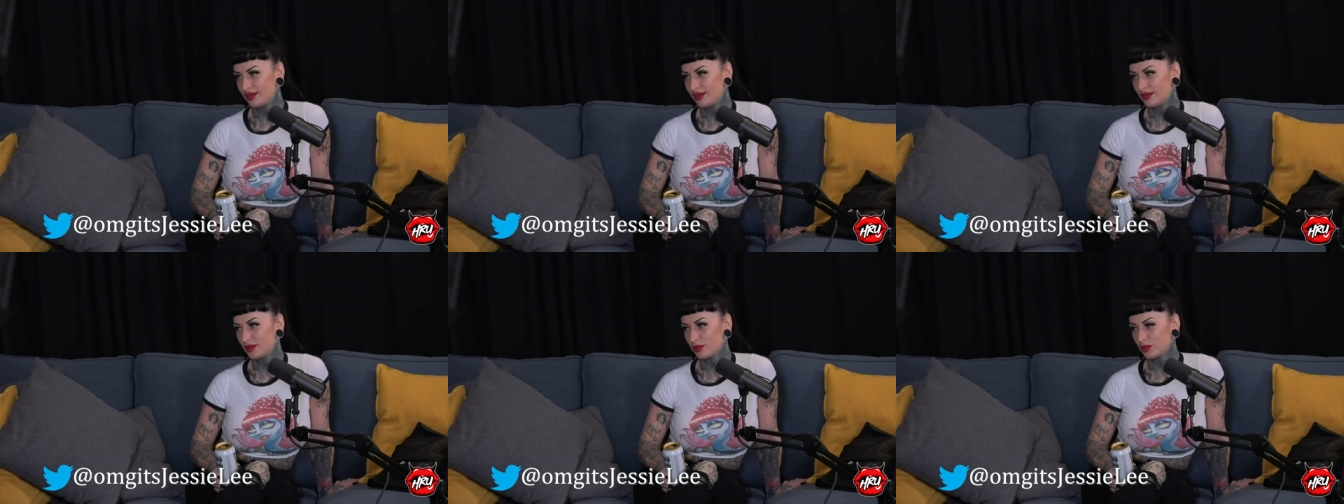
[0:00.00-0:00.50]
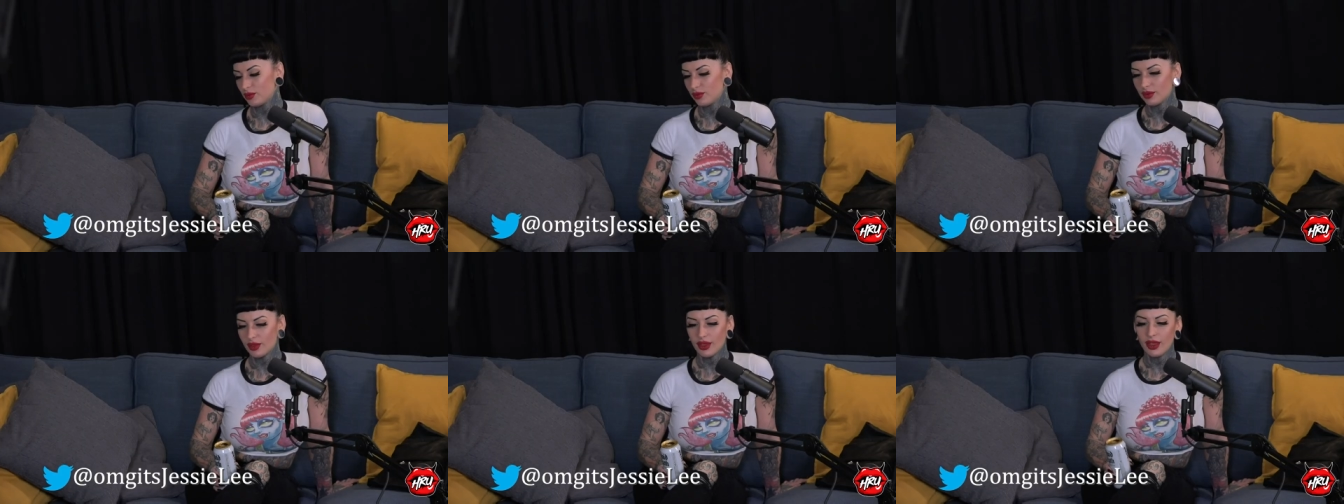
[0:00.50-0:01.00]
us about that.
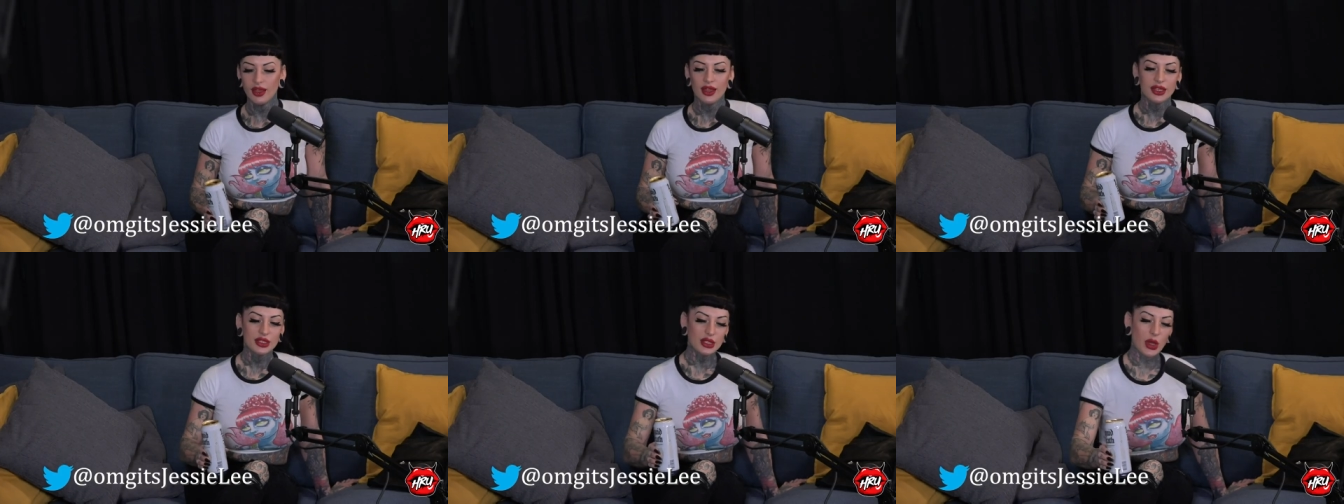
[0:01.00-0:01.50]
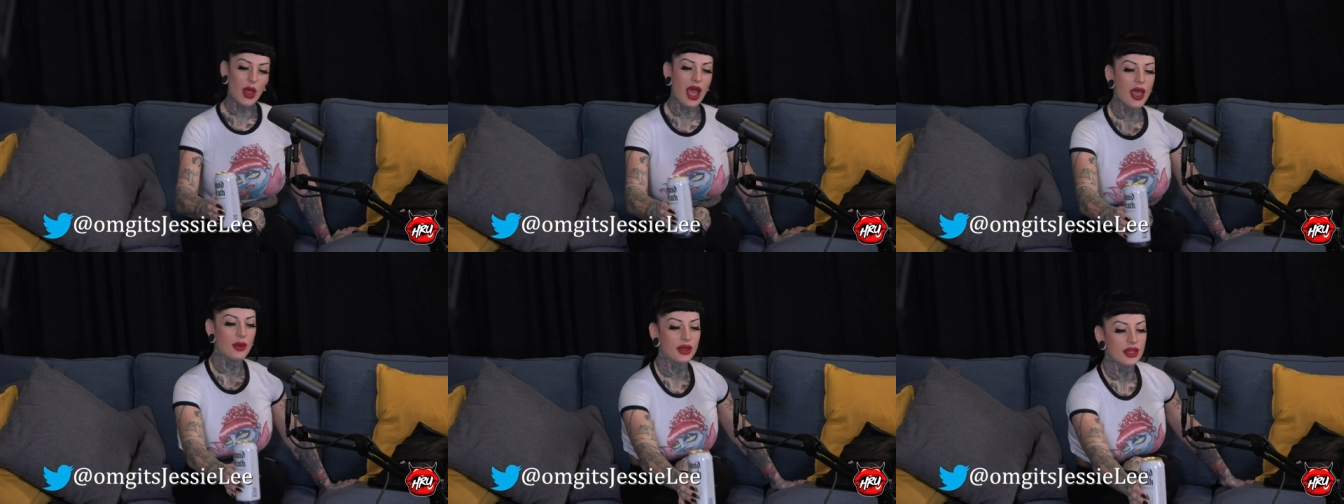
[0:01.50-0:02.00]
So
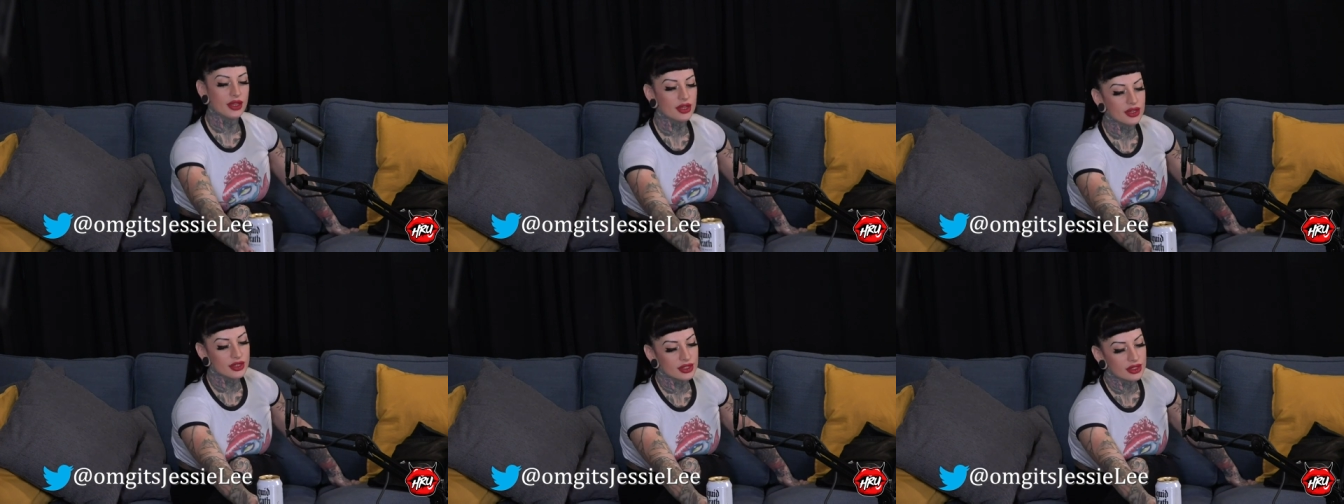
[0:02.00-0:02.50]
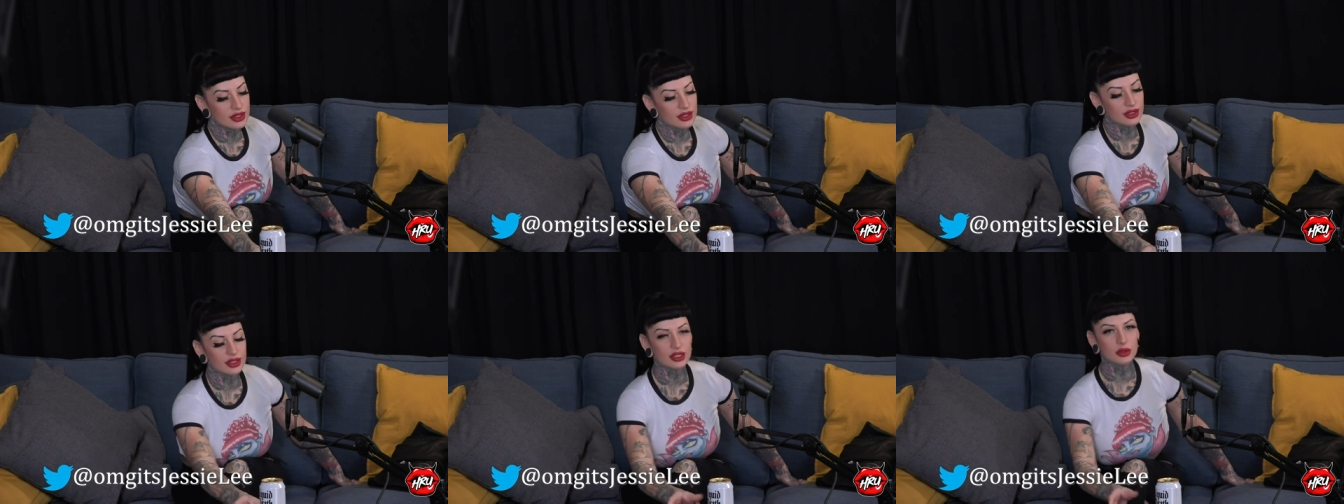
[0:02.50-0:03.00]
I was,
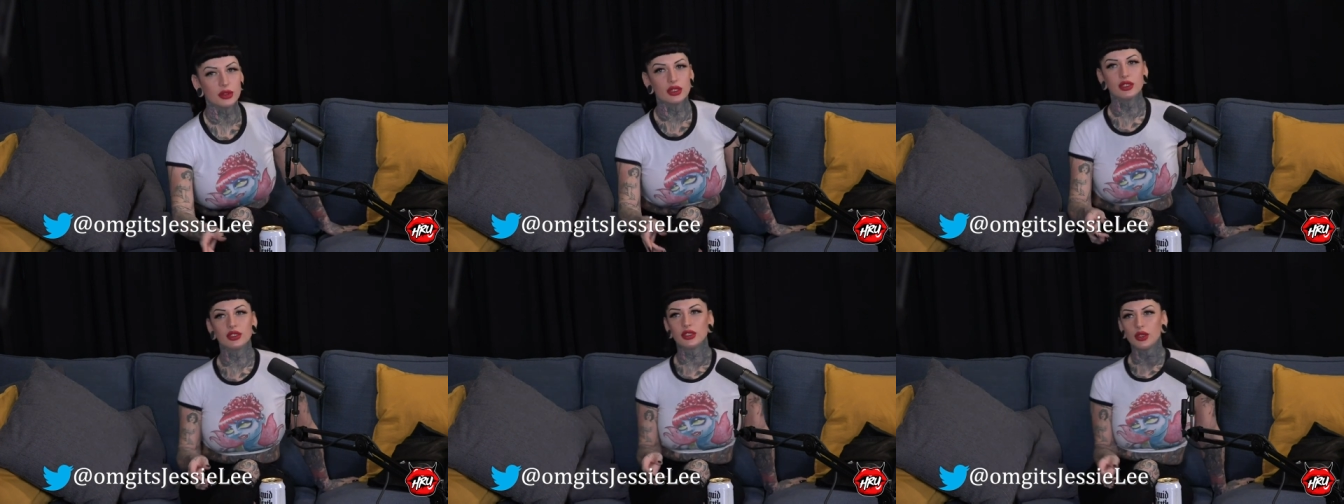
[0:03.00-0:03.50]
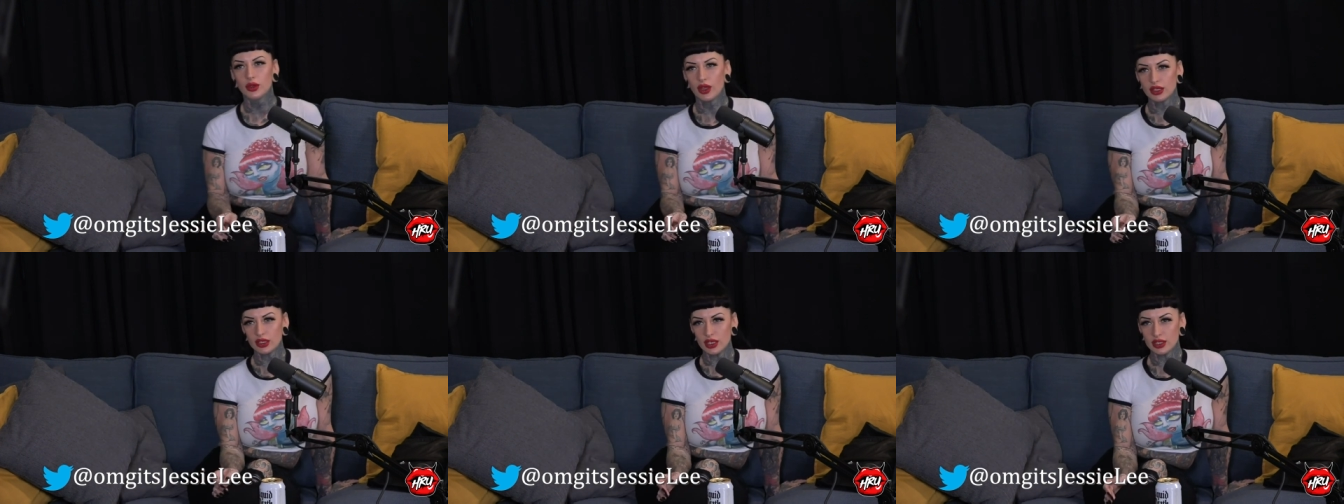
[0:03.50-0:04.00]
this was two
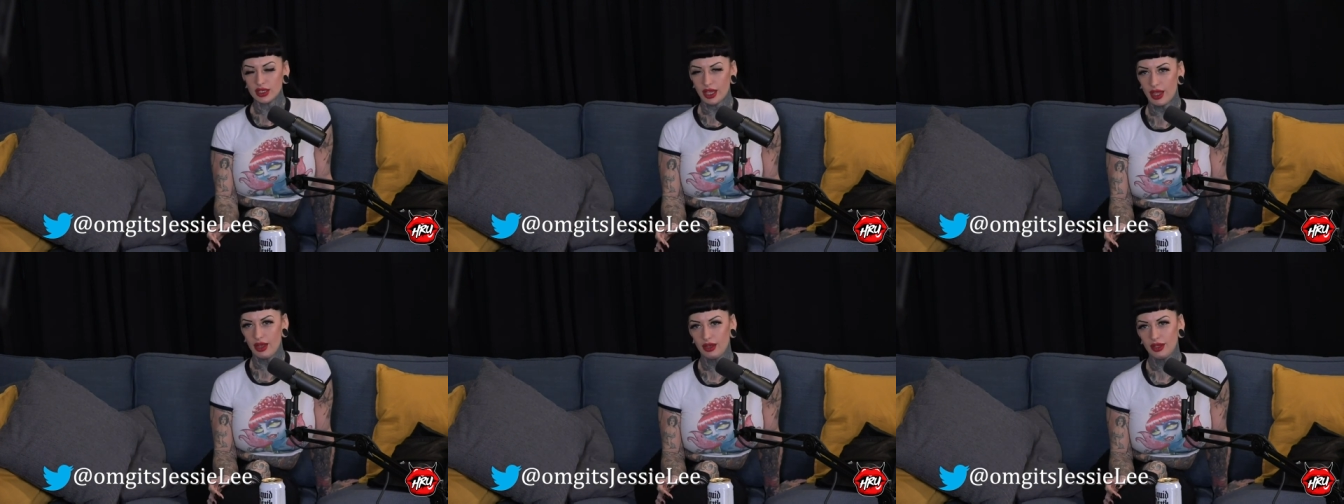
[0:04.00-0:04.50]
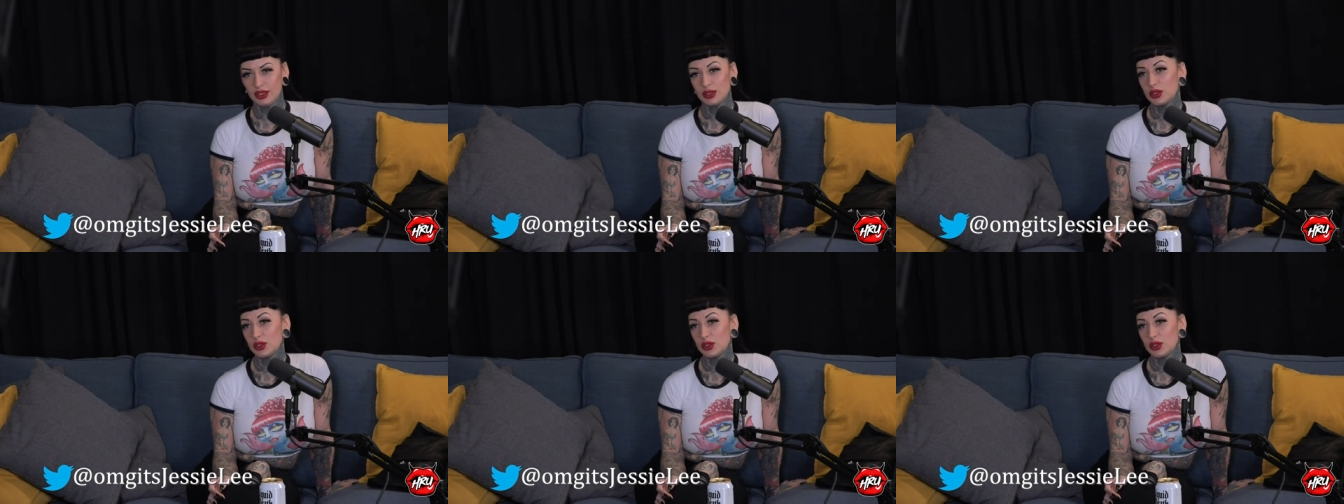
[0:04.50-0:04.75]
thousand ten.